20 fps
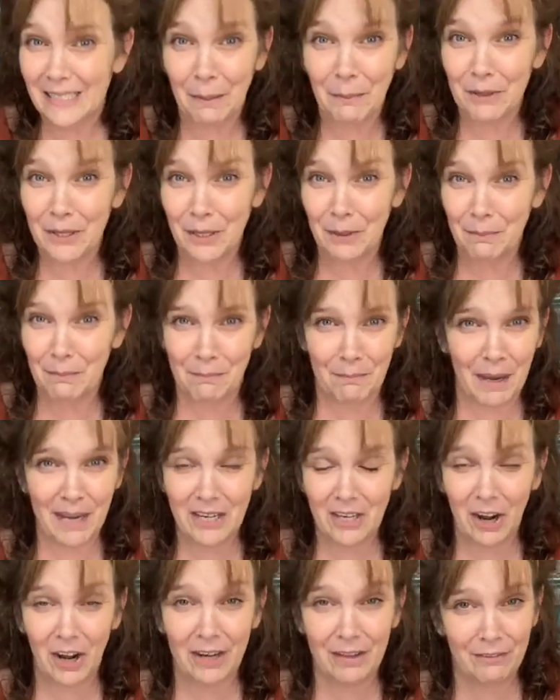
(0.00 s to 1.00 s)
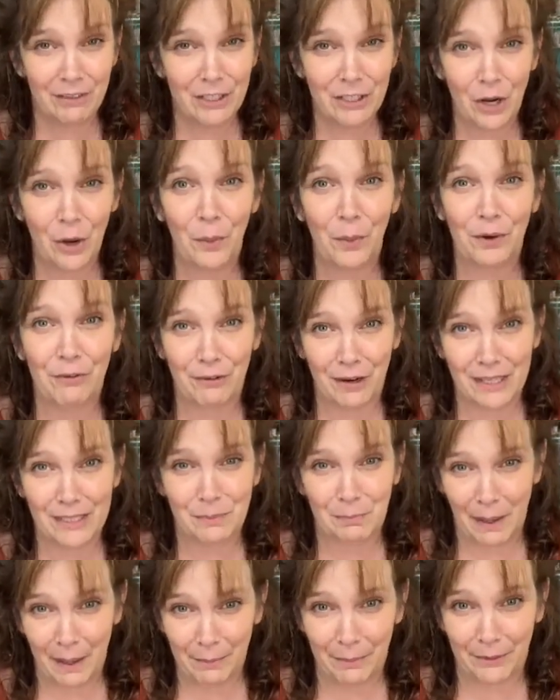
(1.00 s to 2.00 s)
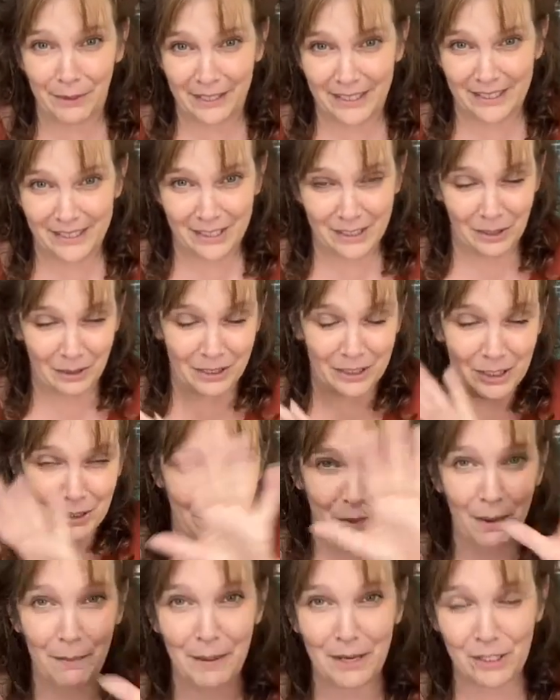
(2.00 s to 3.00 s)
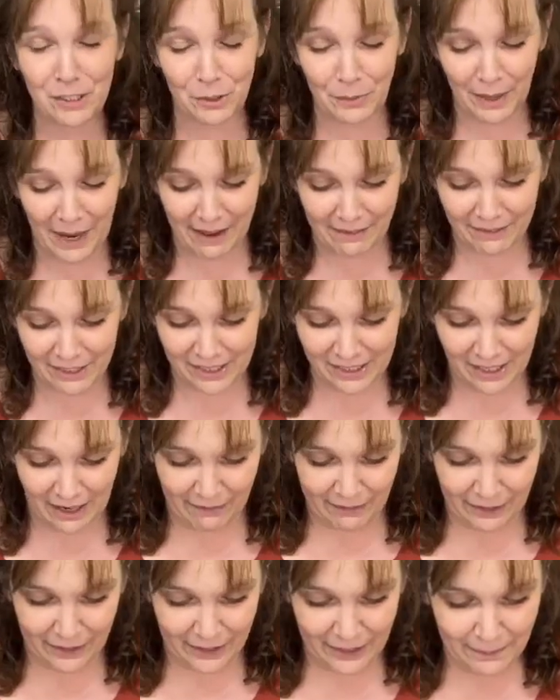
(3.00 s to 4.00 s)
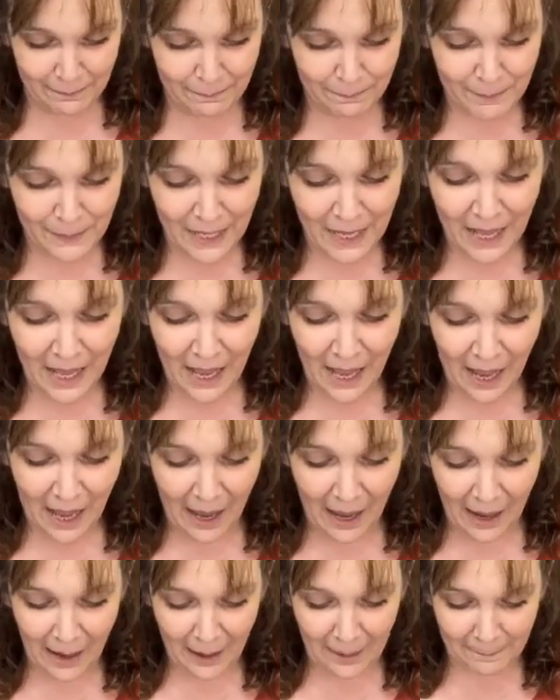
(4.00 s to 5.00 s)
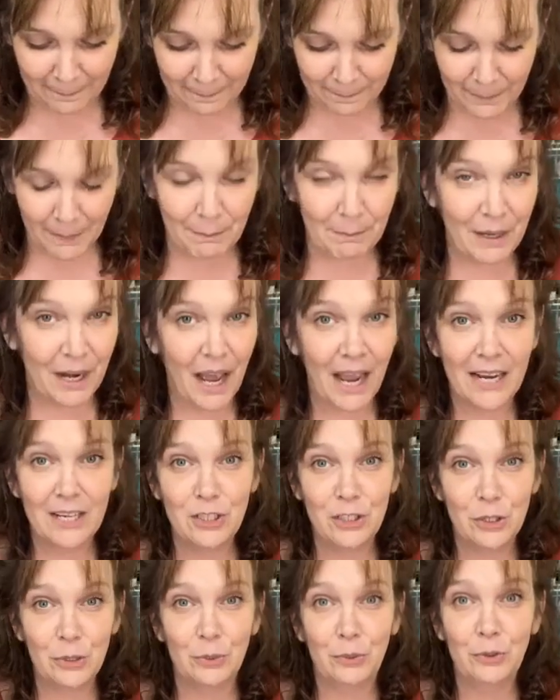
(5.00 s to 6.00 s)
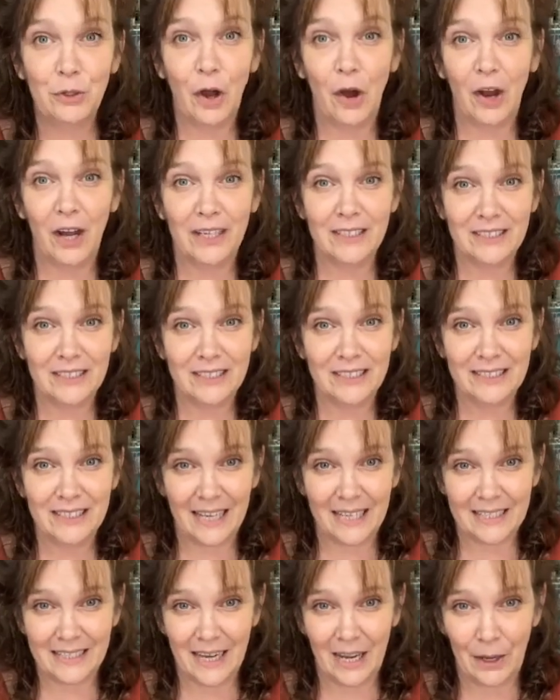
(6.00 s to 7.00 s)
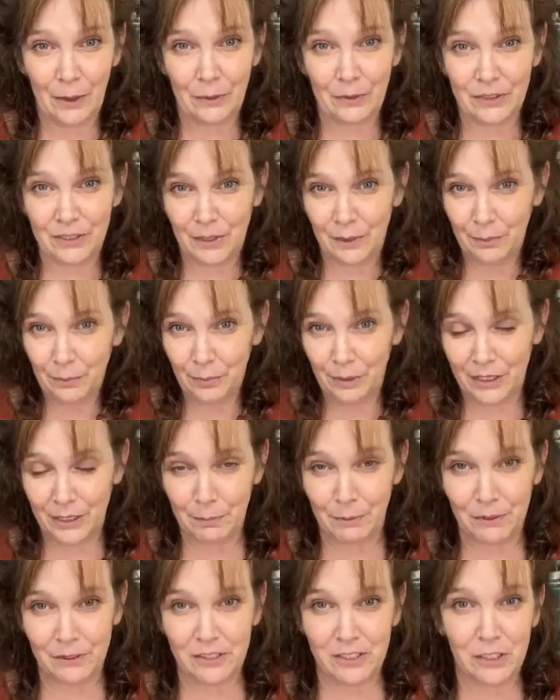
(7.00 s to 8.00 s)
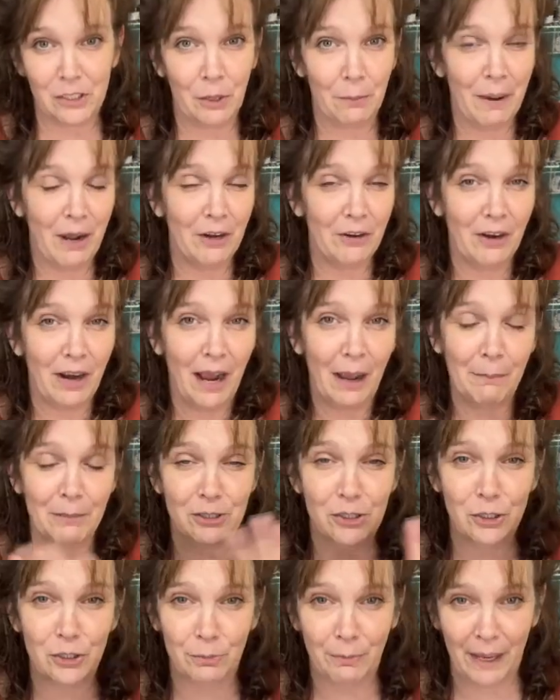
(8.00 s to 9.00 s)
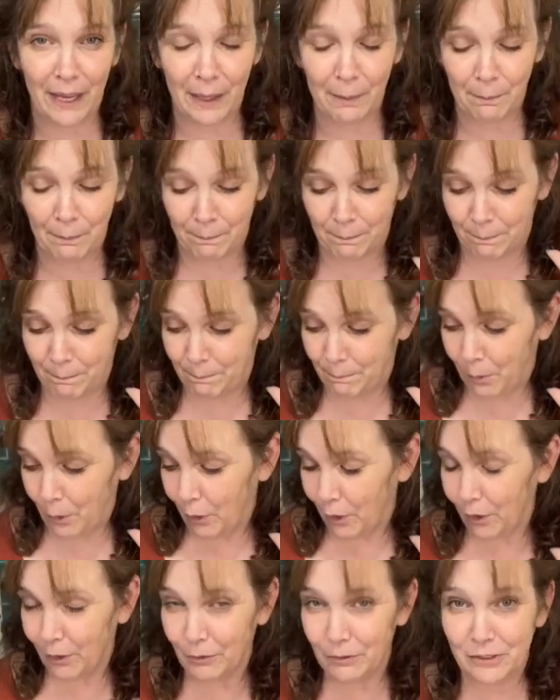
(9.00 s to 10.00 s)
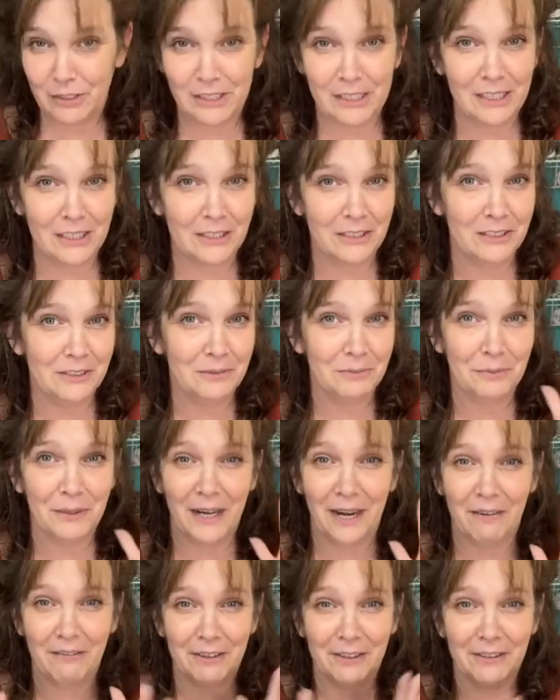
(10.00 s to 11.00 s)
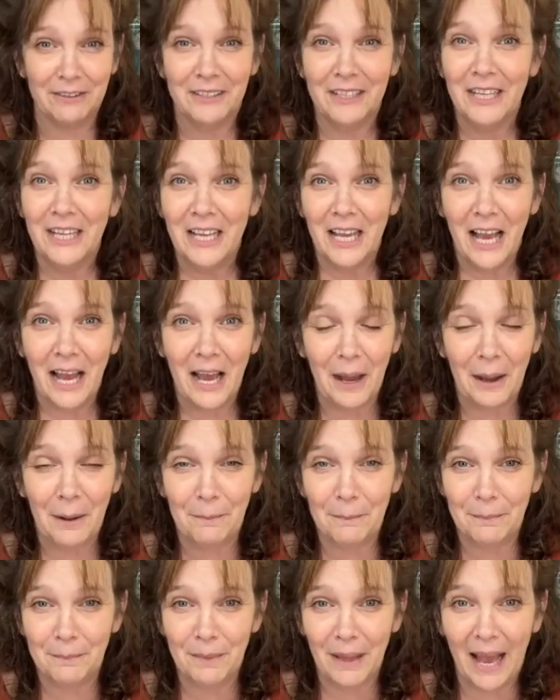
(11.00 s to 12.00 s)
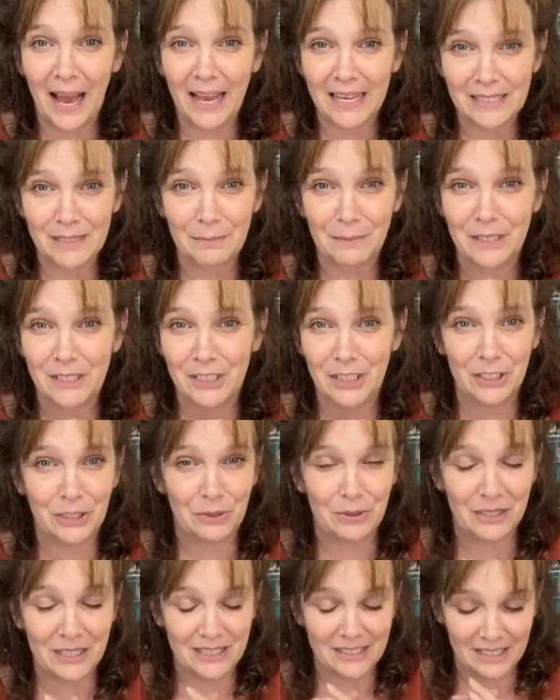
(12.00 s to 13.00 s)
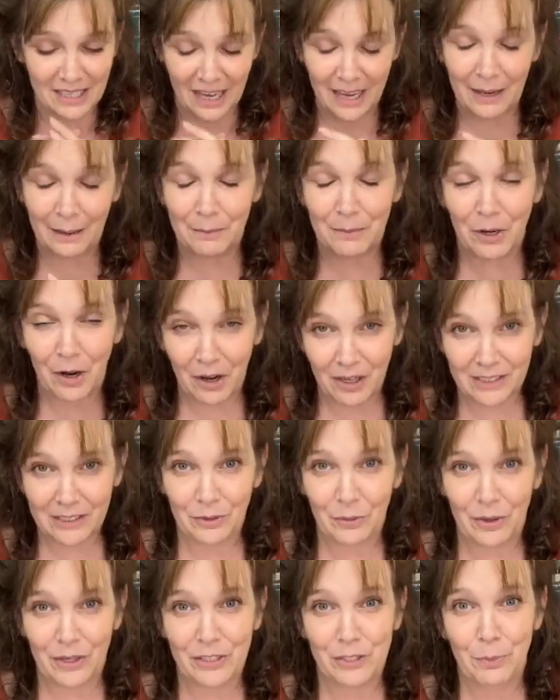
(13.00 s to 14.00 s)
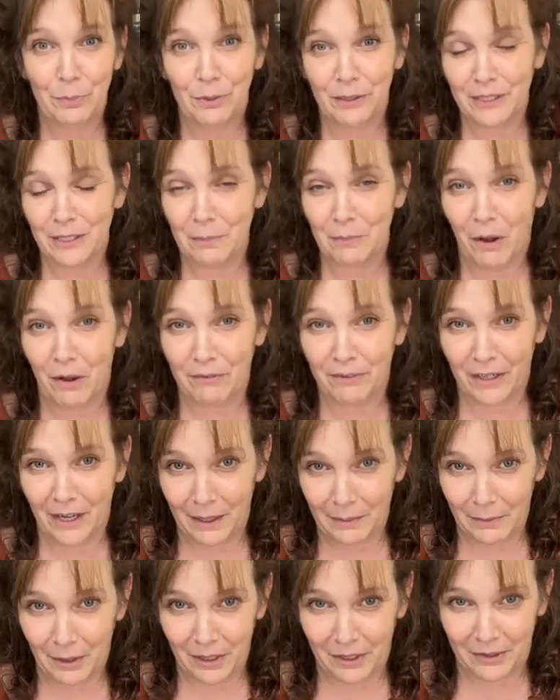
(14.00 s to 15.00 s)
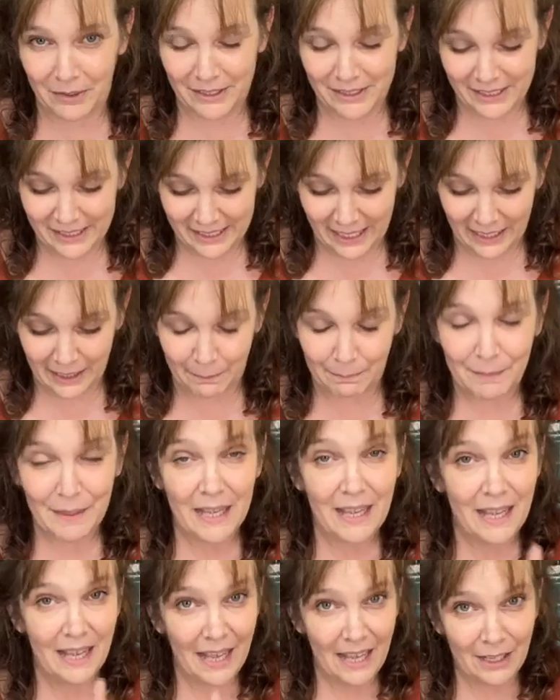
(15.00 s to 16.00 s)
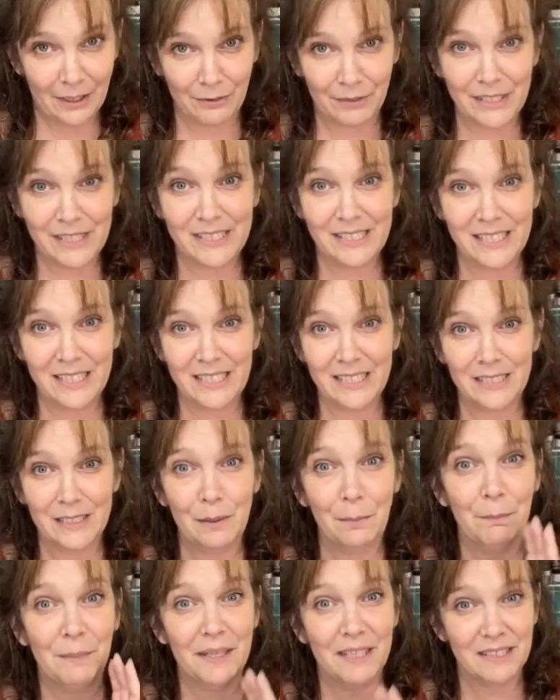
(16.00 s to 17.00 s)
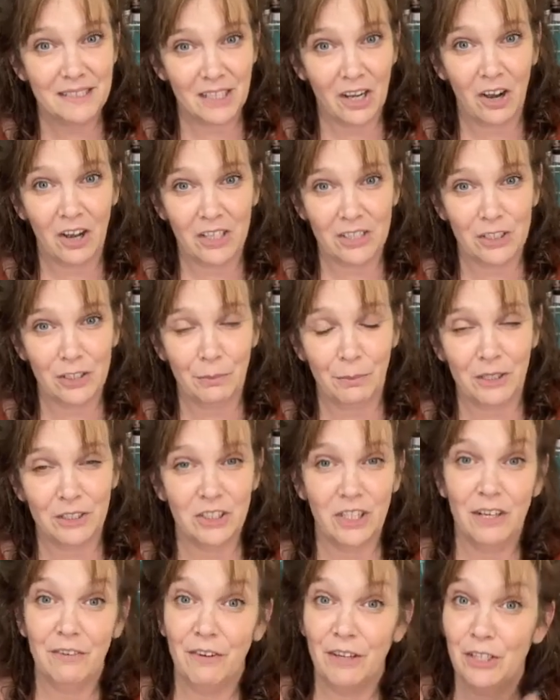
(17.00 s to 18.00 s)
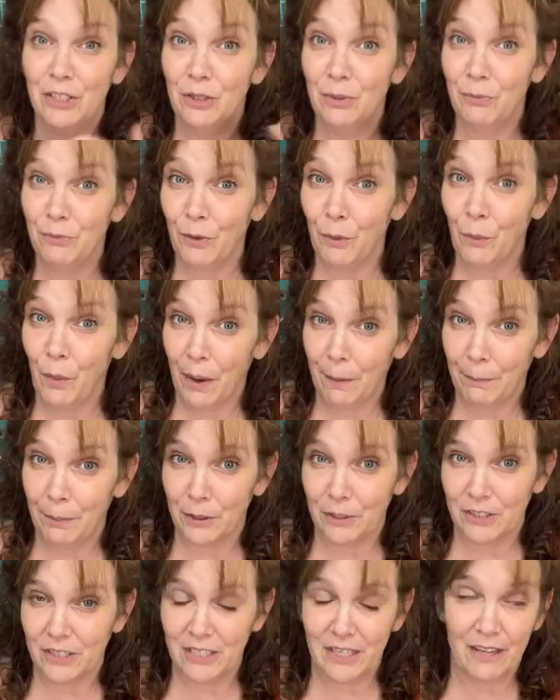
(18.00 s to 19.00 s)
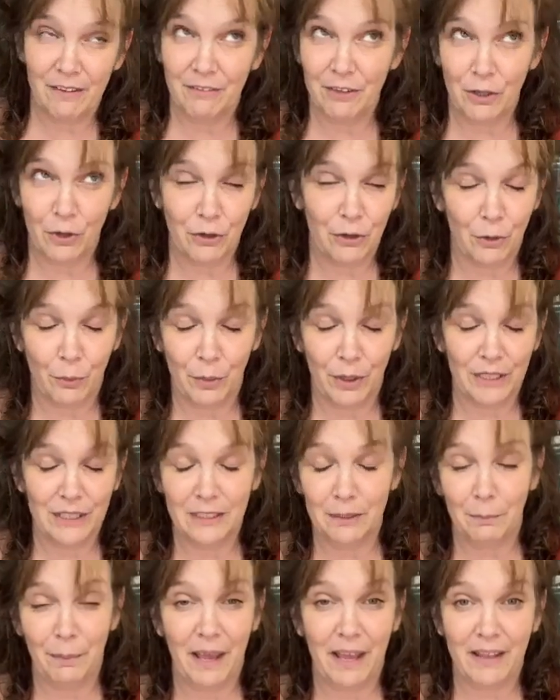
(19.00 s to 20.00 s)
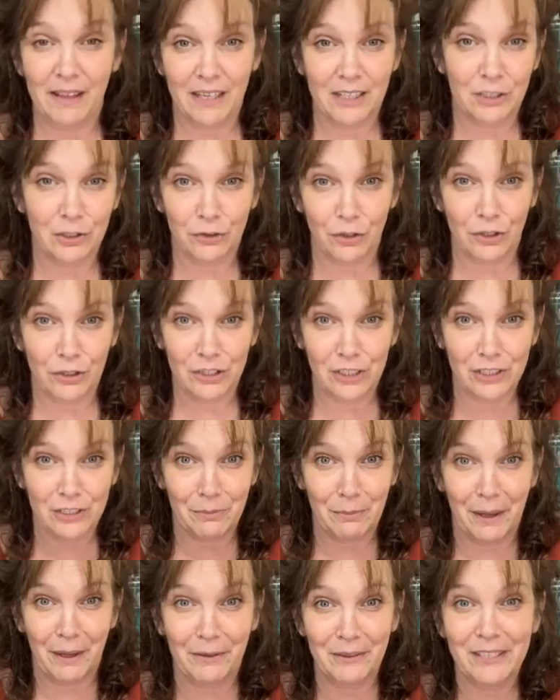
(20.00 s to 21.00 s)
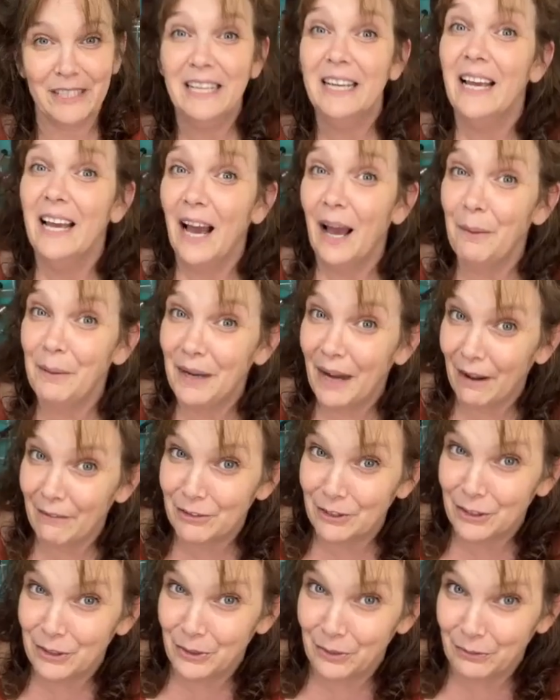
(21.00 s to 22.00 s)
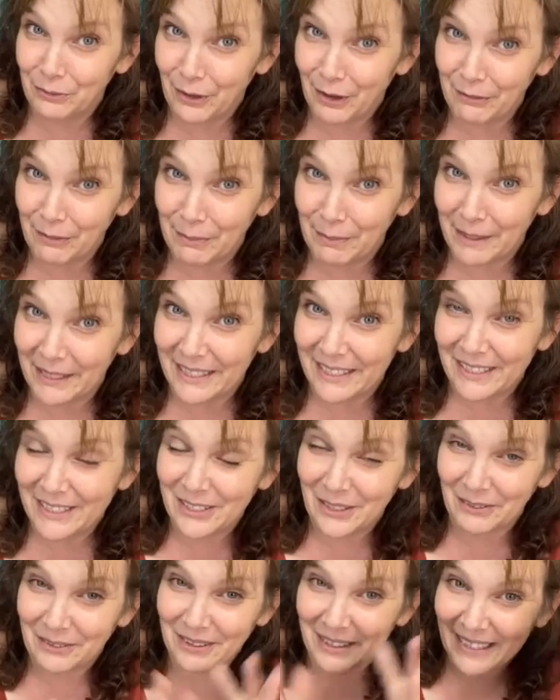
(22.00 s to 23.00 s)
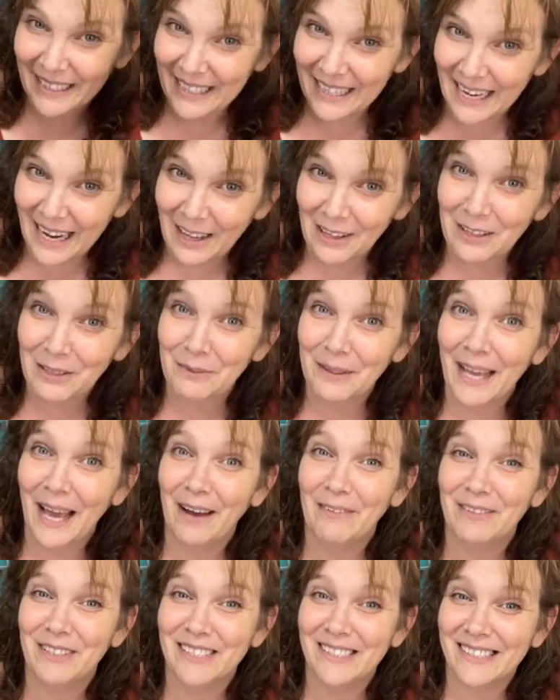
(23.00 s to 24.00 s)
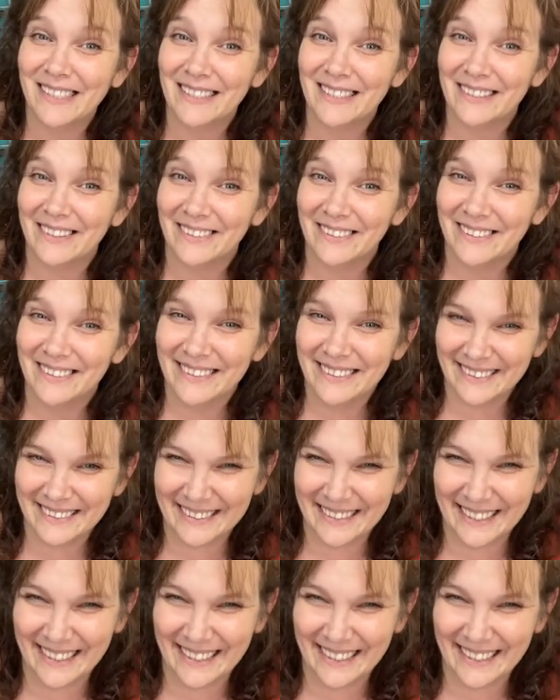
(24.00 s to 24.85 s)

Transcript: Some of them might not even know what rice paper is. So I just want to make sure we have this covered. But I do not send out printables. No matter how much you beg, borrow, steal, whatever, ask me to do this, I am not going to print them off and I am not going to send them. And the reason is because it costs too much. And if I do them for one person, even though you're willing to pay that atrocious amount, I would have to do it for everybody. So now that we have this clear,